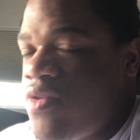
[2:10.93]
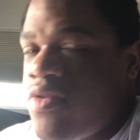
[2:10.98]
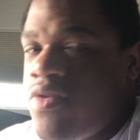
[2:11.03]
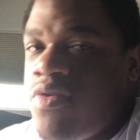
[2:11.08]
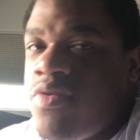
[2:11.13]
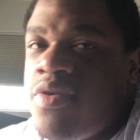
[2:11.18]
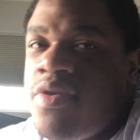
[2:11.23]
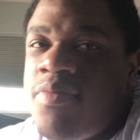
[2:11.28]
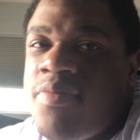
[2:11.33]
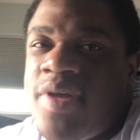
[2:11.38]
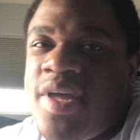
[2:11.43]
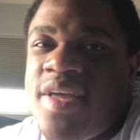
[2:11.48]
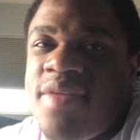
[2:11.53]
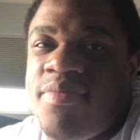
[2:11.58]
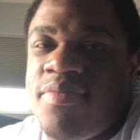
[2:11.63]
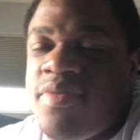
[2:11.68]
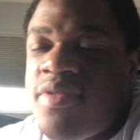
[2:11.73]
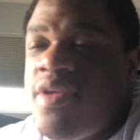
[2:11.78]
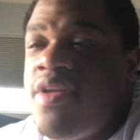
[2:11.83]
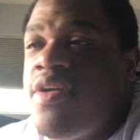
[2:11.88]
it by
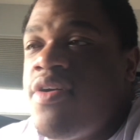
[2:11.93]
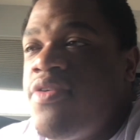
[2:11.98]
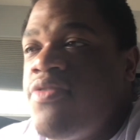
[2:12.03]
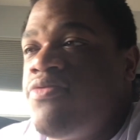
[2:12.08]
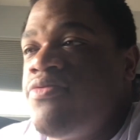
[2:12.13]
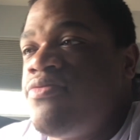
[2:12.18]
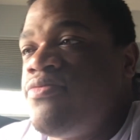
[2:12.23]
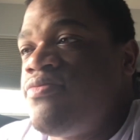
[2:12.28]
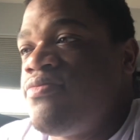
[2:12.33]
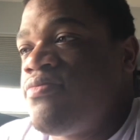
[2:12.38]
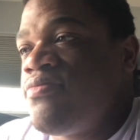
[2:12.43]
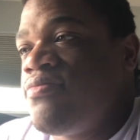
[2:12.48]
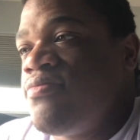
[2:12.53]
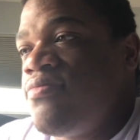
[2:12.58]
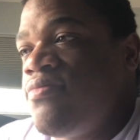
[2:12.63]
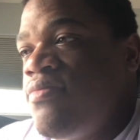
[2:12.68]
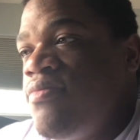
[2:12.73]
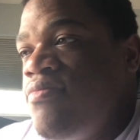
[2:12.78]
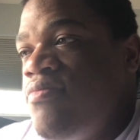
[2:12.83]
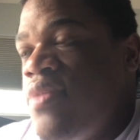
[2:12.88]
himself.
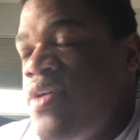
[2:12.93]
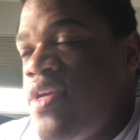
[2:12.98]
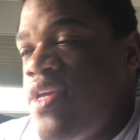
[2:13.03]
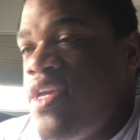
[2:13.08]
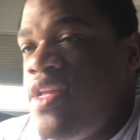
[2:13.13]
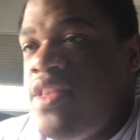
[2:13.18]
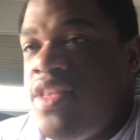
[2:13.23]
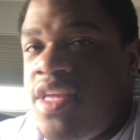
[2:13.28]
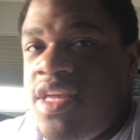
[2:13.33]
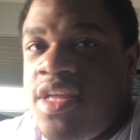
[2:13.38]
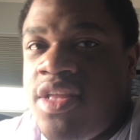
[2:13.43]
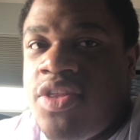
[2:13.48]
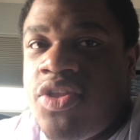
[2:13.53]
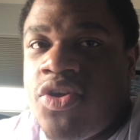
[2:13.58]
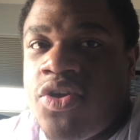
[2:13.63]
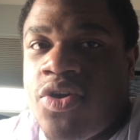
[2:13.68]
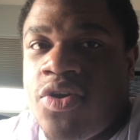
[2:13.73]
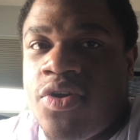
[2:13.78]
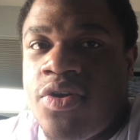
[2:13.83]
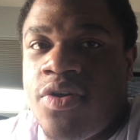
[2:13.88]
But he needs
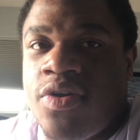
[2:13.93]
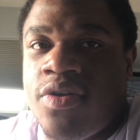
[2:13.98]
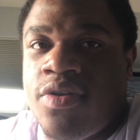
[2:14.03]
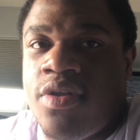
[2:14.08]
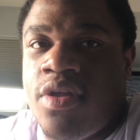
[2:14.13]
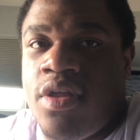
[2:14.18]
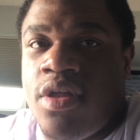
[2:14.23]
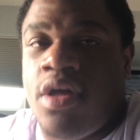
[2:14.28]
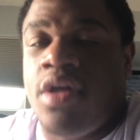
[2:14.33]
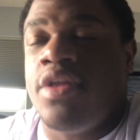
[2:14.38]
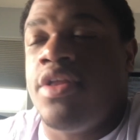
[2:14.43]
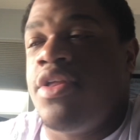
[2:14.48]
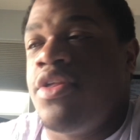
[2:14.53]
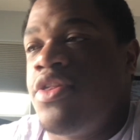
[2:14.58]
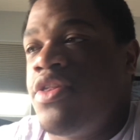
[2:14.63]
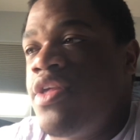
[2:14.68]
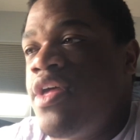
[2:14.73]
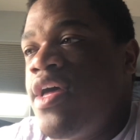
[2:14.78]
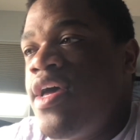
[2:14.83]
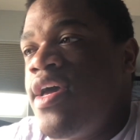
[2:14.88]
her on his
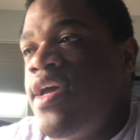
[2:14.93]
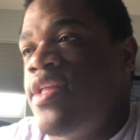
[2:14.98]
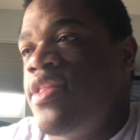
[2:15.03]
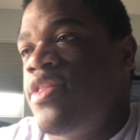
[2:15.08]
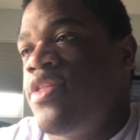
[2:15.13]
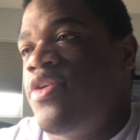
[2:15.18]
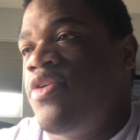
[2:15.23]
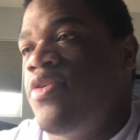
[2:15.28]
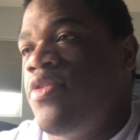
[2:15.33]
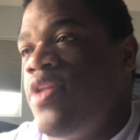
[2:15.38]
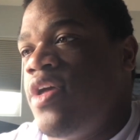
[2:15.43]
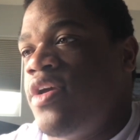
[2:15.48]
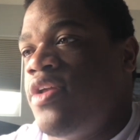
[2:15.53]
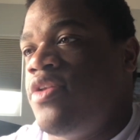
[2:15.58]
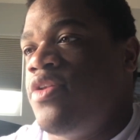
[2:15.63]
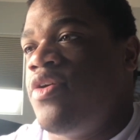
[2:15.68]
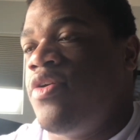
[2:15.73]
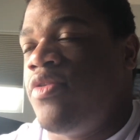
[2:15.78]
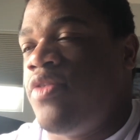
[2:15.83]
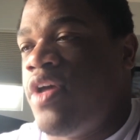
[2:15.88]
side to
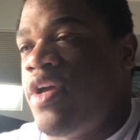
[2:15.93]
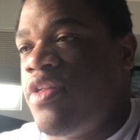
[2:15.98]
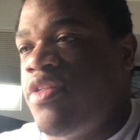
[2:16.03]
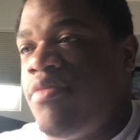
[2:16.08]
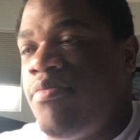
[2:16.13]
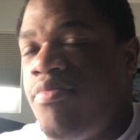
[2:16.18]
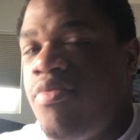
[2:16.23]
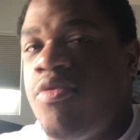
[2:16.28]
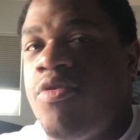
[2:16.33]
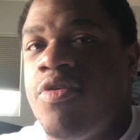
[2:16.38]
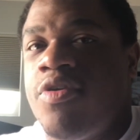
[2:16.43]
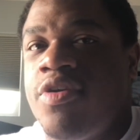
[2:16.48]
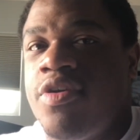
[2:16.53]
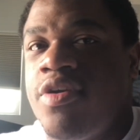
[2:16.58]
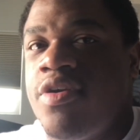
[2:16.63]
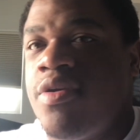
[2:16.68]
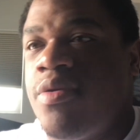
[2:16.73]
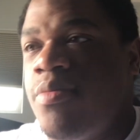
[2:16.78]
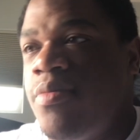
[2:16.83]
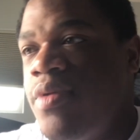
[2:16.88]
support
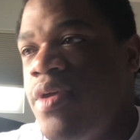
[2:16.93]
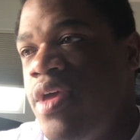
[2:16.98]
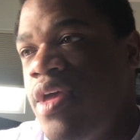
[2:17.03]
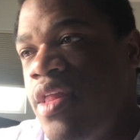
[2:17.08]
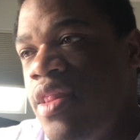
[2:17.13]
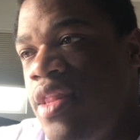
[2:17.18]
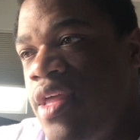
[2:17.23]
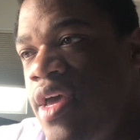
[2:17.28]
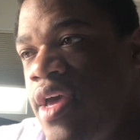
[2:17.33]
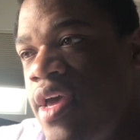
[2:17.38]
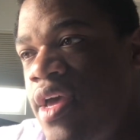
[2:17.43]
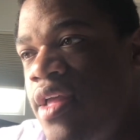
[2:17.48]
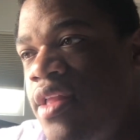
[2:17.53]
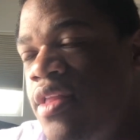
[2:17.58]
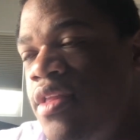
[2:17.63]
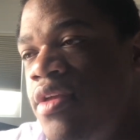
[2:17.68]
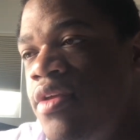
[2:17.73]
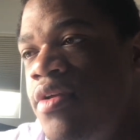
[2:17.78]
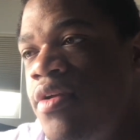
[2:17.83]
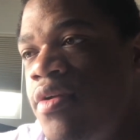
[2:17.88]
him and
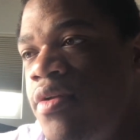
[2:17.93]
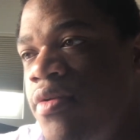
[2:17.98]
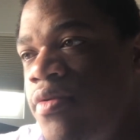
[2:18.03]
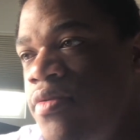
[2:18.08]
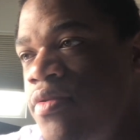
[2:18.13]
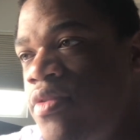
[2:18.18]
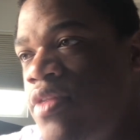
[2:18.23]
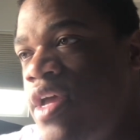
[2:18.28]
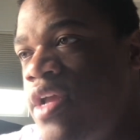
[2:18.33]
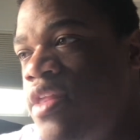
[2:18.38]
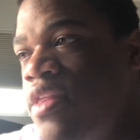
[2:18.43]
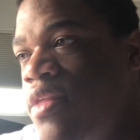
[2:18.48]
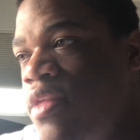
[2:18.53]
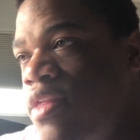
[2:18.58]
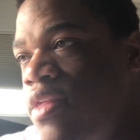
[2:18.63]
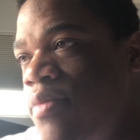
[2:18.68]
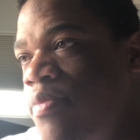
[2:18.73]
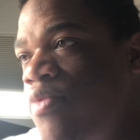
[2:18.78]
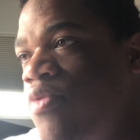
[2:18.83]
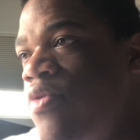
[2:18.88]
to
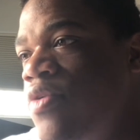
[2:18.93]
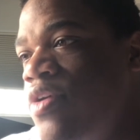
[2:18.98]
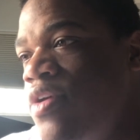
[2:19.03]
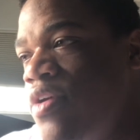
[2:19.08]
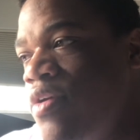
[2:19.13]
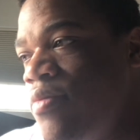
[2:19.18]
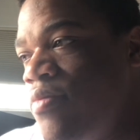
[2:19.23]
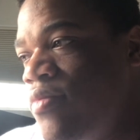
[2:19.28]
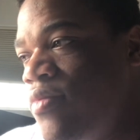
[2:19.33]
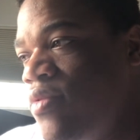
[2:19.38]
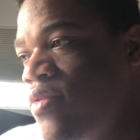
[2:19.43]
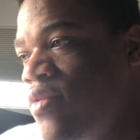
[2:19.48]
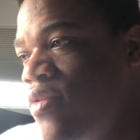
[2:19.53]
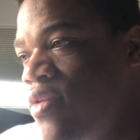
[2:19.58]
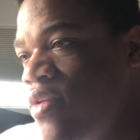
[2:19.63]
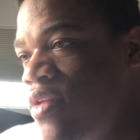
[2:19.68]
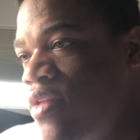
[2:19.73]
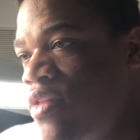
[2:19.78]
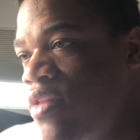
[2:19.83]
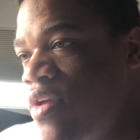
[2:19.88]
support him
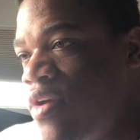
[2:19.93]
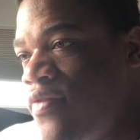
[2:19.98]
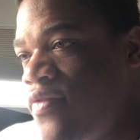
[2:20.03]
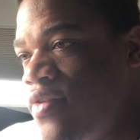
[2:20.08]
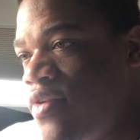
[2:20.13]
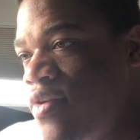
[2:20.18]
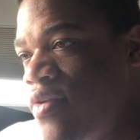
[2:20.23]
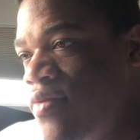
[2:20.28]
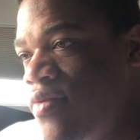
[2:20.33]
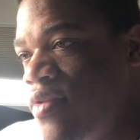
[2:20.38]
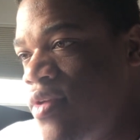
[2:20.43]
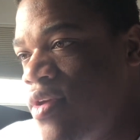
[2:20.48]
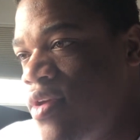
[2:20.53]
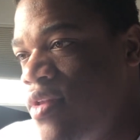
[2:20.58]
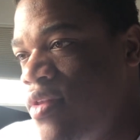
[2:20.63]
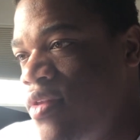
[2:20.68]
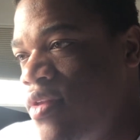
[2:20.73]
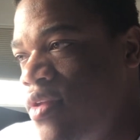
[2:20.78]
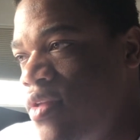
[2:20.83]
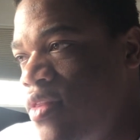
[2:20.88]
and stuff, you know what I'm
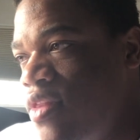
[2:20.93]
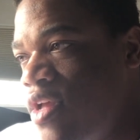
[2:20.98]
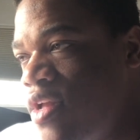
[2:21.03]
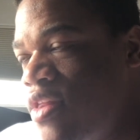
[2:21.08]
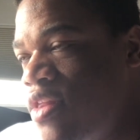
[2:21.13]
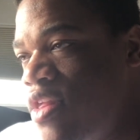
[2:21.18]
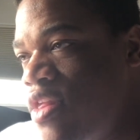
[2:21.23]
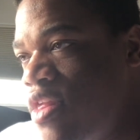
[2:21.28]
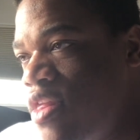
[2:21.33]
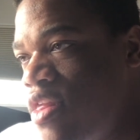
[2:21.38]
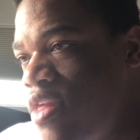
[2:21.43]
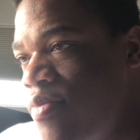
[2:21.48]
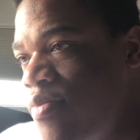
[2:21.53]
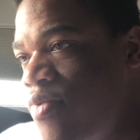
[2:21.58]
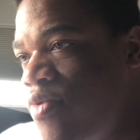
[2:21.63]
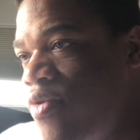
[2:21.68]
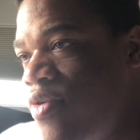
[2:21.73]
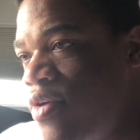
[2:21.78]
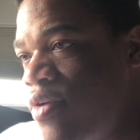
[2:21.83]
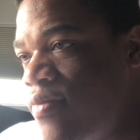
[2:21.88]
saying? Like to
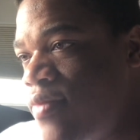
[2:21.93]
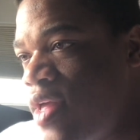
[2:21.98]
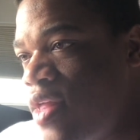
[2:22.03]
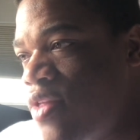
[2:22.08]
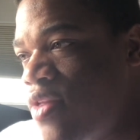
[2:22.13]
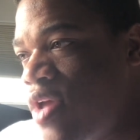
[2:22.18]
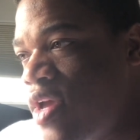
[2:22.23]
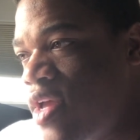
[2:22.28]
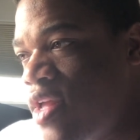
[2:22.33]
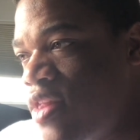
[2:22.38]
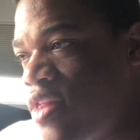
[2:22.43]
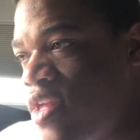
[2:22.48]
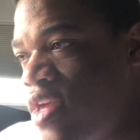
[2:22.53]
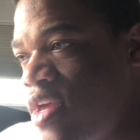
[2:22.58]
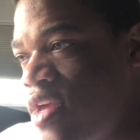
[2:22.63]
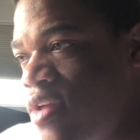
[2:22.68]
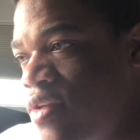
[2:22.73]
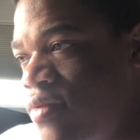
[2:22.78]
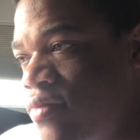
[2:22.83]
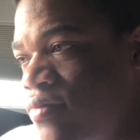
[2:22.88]
support him, that's what I could
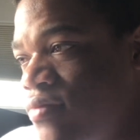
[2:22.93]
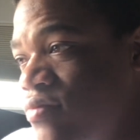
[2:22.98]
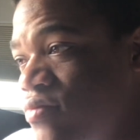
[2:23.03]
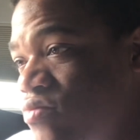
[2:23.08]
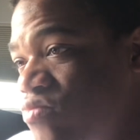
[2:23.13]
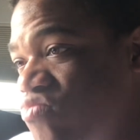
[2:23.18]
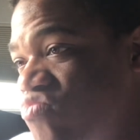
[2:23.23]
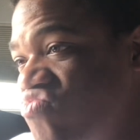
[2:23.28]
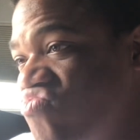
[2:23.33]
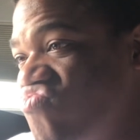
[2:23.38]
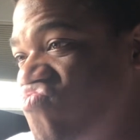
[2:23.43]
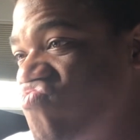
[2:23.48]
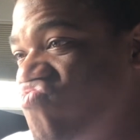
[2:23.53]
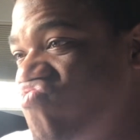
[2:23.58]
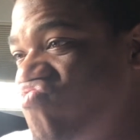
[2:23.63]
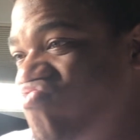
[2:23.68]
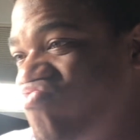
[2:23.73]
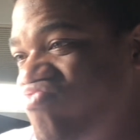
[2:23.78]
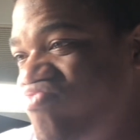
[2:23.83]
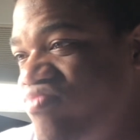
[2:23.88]
say. So
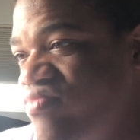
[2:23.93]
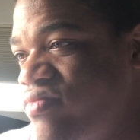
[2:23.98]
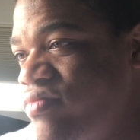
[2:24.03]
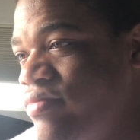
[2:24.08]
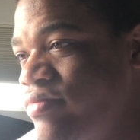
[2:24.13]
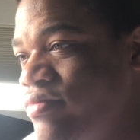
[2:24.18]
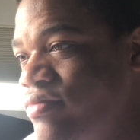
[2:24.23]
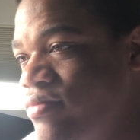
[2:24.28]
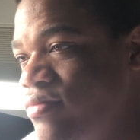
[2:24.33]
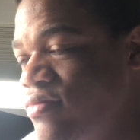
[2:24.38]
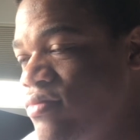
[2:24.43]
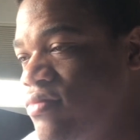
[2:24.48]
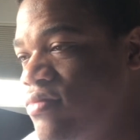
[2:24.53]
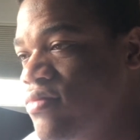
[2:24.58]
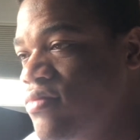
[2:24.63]
different, yeah, I'm feeling not a pain.